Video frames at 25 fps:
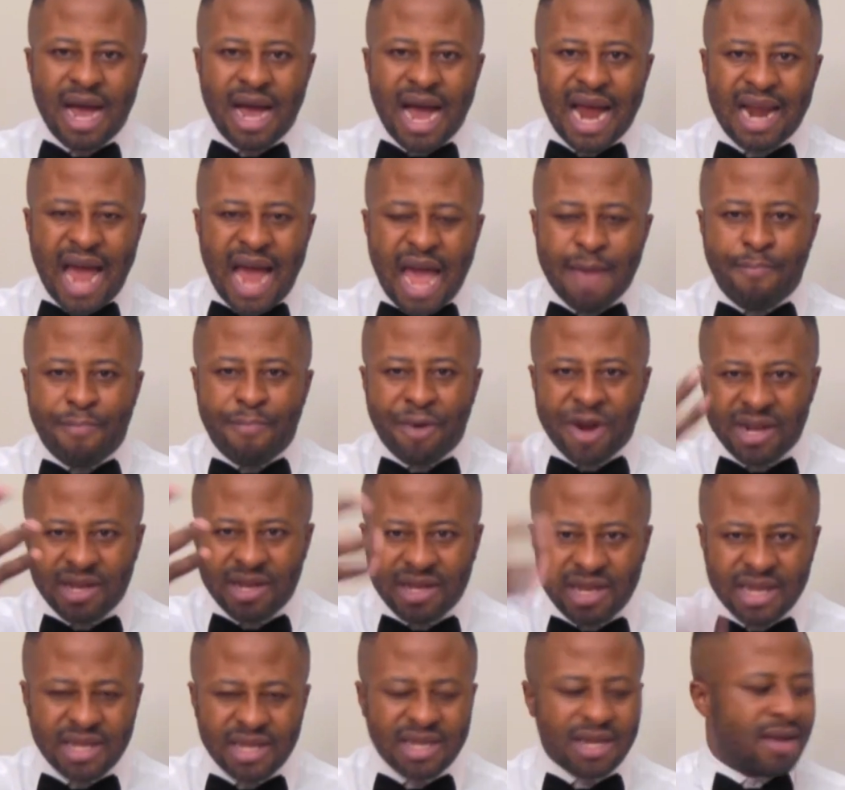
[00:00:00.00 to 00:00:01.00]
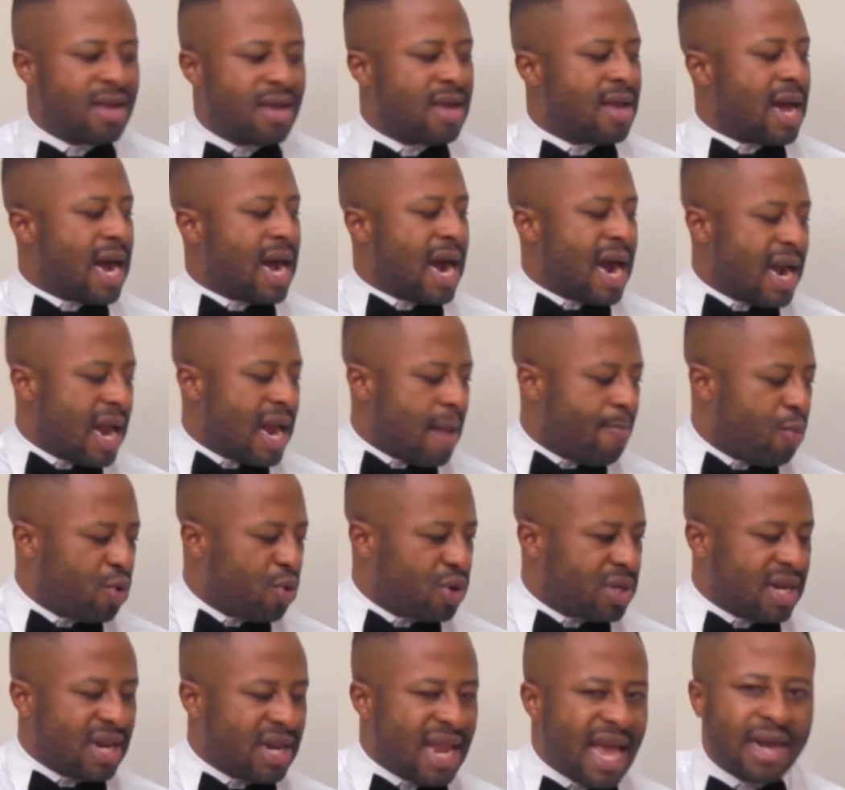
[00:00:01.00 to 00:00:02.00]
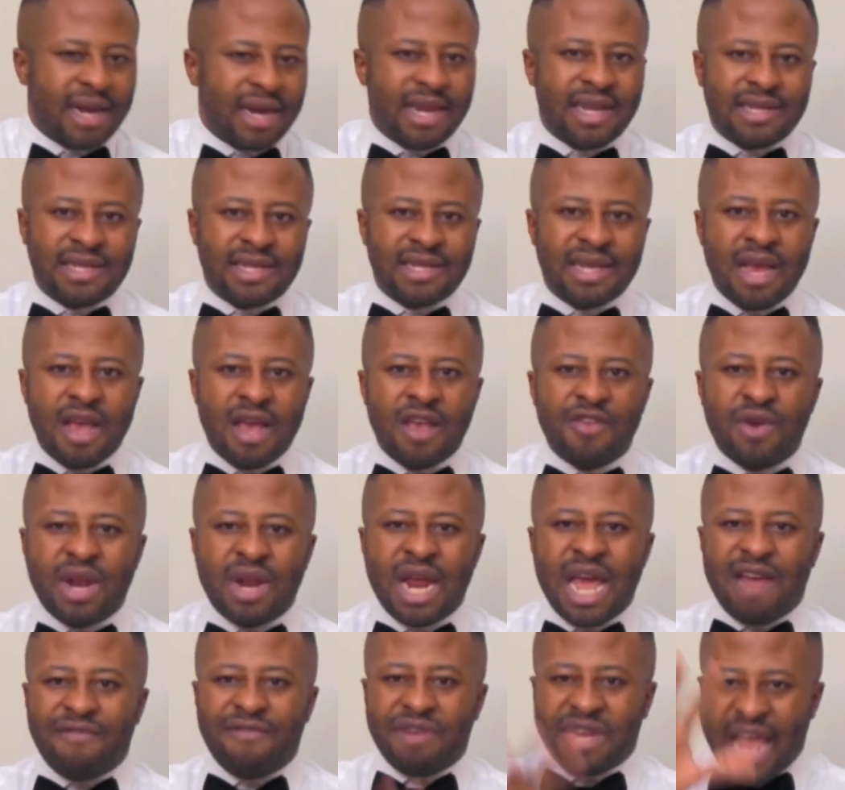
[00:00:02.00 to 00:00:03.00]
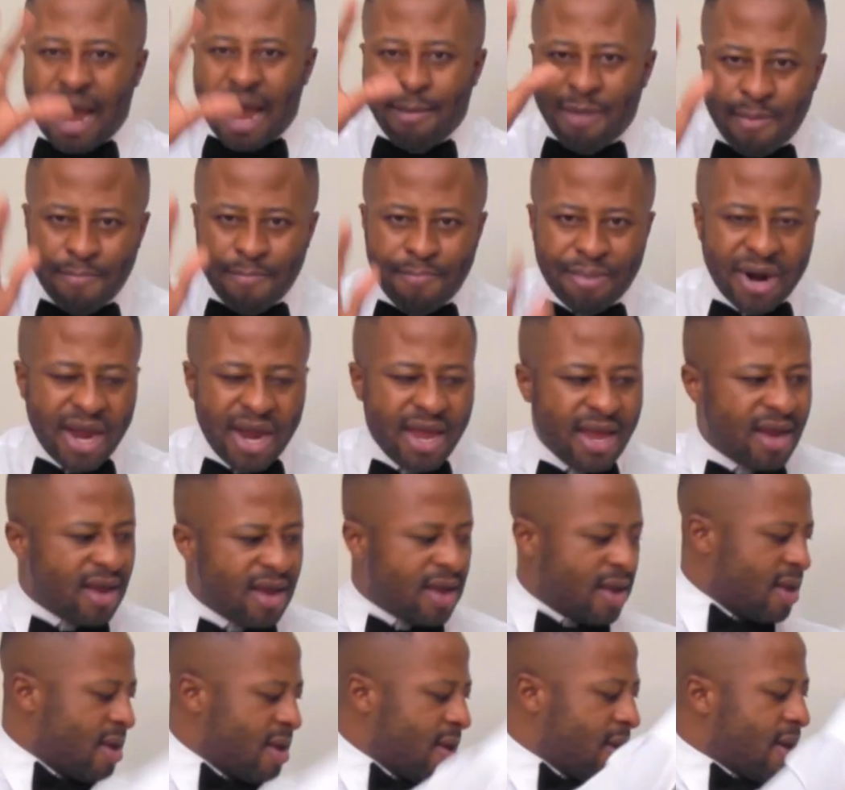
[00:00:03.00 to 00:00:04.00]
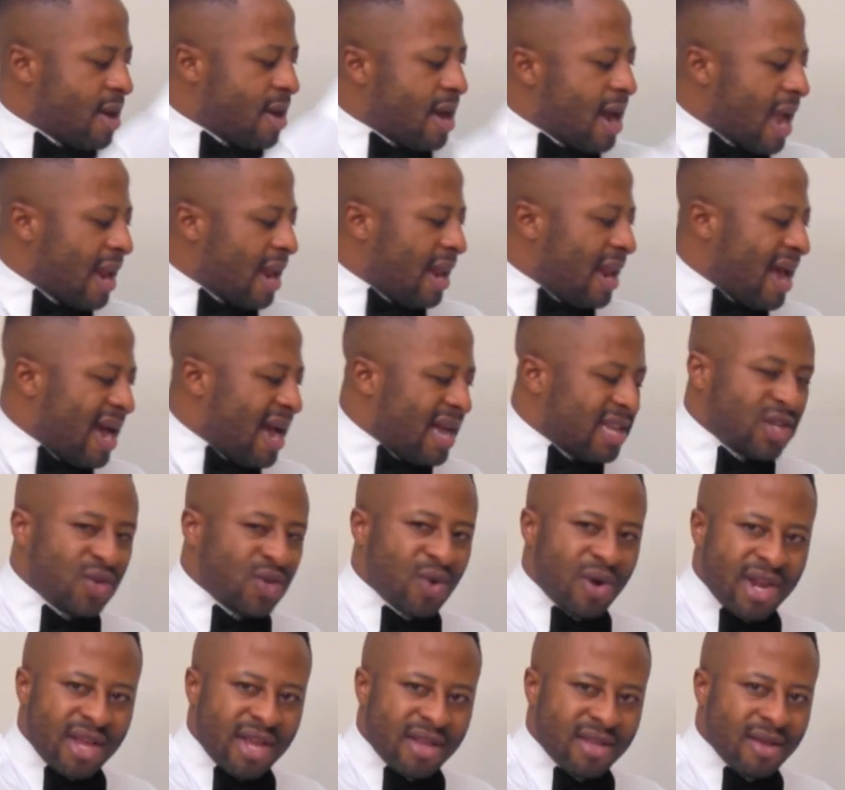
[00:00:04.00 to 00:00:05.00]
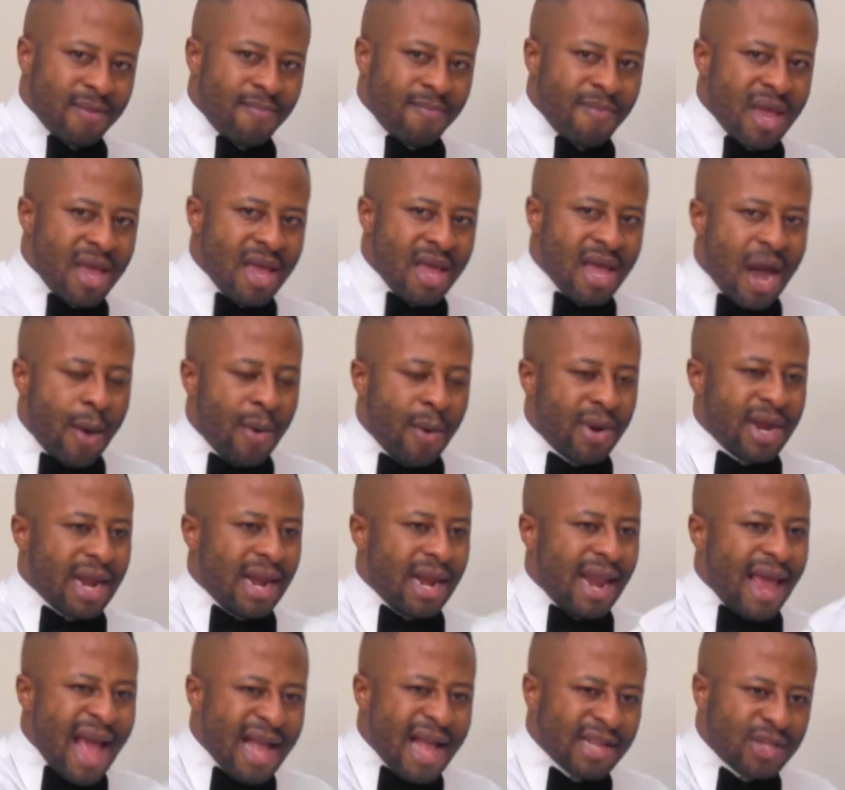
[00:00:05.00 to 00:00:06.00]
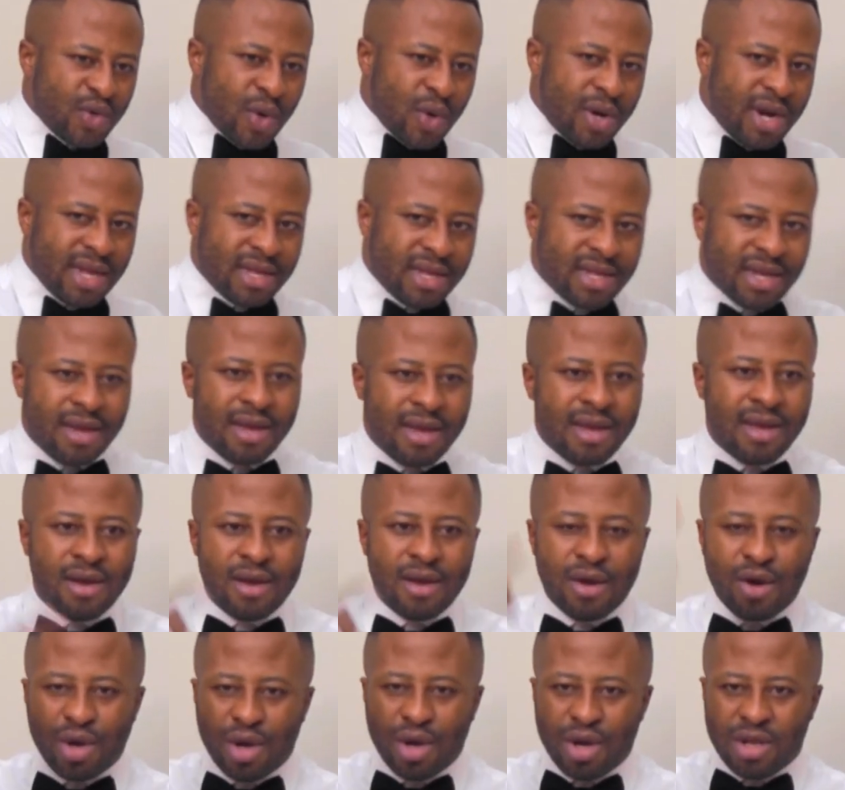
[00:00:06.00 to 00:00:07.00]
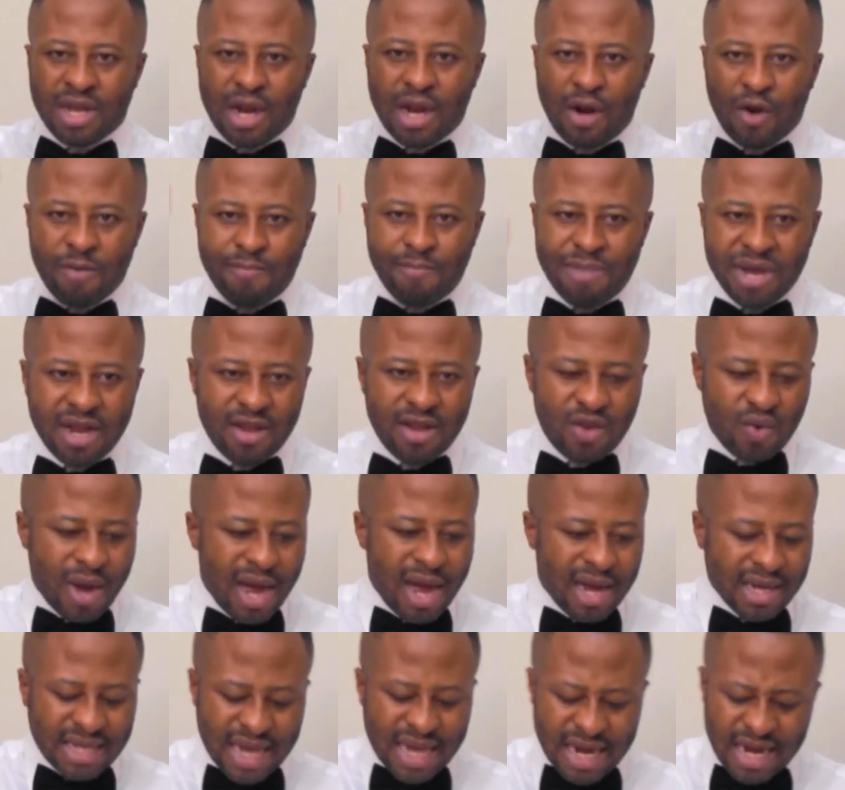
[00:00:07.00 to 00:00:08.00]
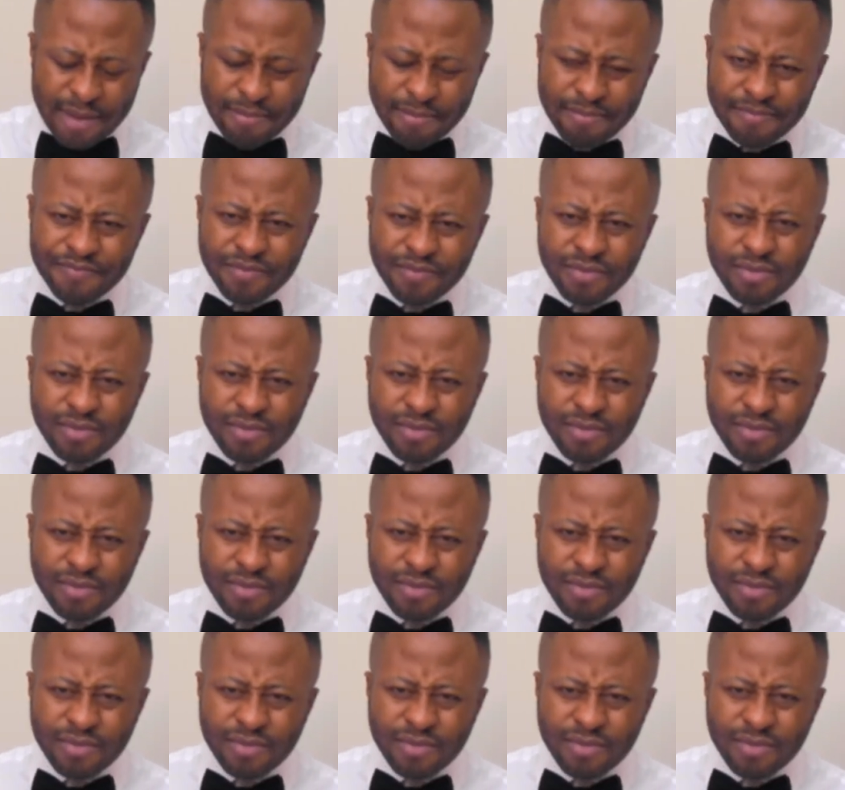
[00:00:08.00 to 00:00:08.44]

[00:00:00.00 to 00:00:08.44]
And I print it and I put it like this, so that every time I'm praying, I lay hands on it. And when I lay hands on it, the Lord begin to answer them.